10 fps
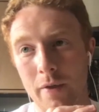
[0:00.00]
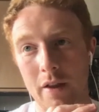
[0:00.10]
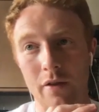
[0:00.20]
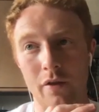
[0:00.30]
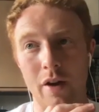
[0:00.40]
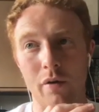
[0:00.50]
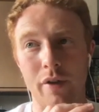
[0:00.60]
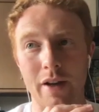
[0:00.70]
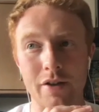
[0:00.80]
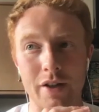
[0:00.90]
little
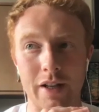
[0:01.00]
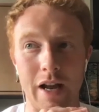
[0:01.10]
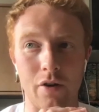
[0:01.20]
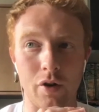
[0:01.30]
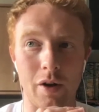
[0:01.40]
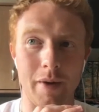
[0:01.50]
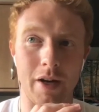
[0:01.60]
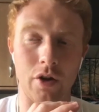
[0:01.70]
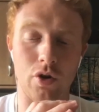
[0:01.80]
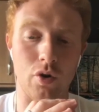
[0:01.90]
things like that are going to make
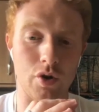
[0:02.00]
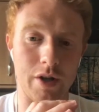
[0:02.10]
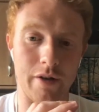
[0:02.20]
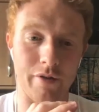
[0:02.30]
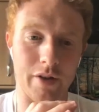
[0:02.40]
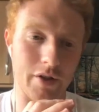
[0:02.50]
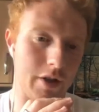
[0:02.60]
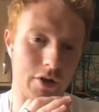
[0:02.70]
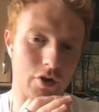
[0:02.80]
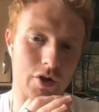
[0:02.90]
a huge difference,
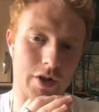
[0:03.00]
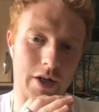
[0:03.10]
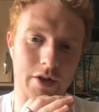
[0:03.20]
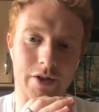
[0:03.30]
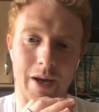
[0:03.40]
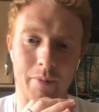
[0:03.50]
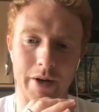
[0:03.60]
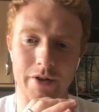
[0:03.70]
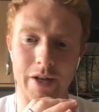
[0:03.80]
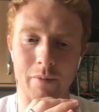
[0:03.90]
and it's just a
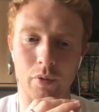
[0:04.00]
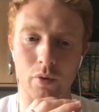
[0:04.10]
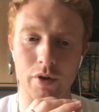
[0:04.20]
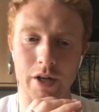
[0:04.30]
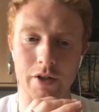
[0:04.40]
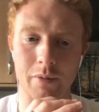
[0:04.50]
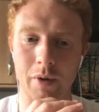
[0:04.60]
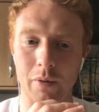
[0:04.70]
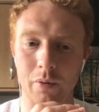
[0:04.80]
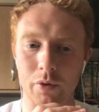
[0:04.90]
step-by-step process to be
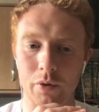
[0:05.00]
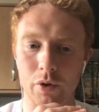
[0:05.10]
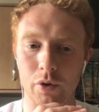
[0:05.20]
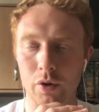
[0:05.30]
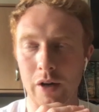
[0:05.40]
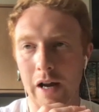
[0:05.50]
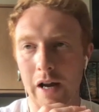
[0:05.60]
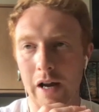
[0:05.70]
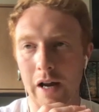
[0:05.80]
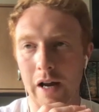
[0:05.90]
able to do that. And
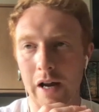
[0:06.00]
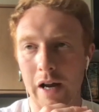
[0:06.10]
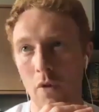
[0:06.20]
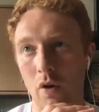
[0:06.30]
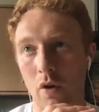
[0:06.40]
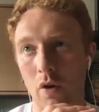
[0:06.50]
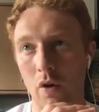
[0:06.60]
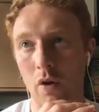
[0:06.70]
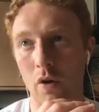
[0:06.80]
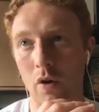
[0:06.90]
then
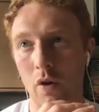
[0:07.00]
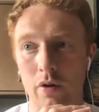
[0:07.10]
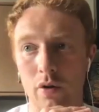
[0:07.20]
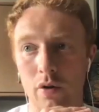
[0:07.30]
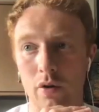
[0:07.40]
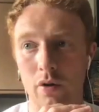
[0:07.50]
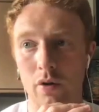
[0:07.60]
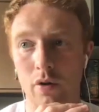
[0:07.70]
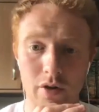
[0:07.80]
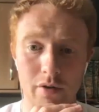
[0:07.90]
obviously you've got coach
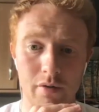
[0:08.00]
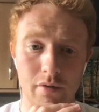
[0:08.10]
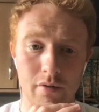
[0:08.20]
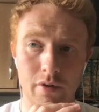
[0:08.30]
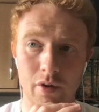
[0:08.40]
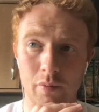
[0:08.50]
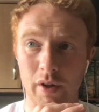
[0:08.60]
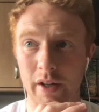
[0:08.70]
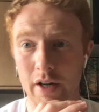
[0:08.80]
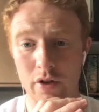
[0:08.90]
education, you've got
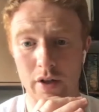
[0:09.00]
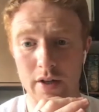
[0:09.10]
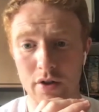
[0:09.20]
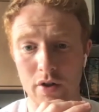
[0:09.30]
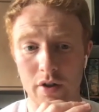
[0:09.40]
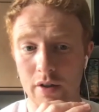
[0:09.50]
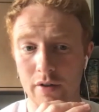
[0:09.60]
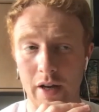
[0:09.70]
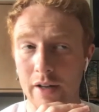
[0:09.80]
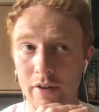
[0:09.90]
player education, you need
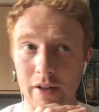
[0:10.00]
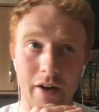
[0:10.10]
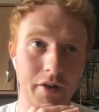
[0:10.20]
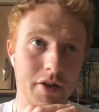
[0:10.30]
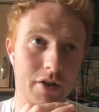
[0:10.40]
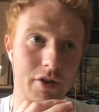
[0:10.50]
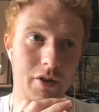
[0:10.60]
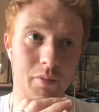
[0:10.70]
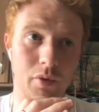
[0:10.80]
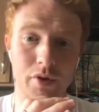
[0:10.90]
to add analysis to
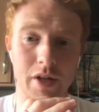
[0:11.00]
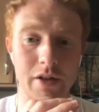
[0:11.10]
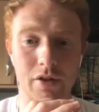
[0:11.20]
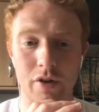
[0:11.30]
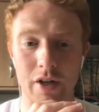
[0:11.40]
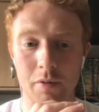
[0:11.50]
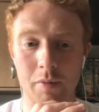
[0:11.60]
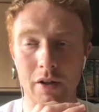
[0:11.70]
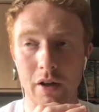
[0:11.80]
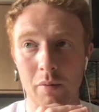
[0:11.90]
the process to try and
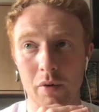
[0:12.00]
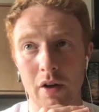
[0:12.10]
speed it up.